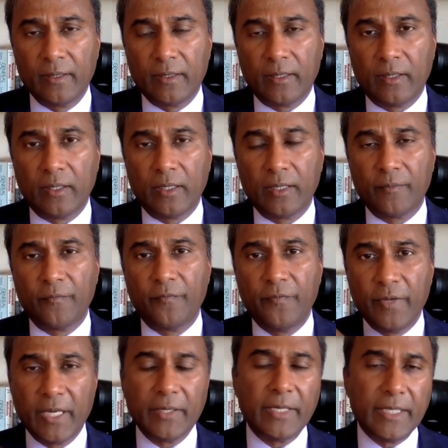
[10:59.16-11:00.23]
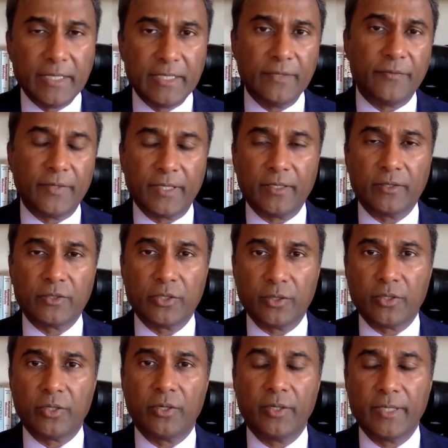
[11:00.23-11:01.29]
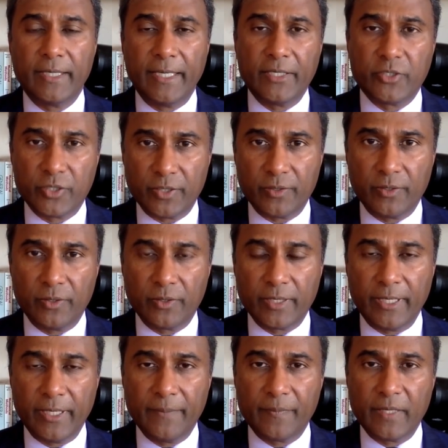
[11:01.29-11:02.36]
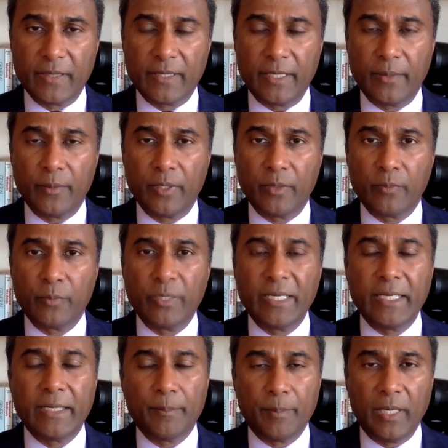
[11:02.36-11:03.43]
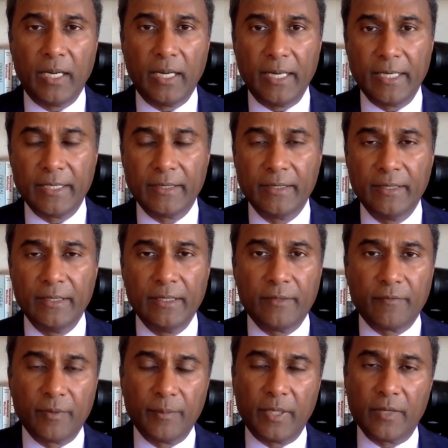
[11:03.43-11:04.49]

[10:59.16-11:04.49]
are very difficult to occur in nature, okay? That they were recombined from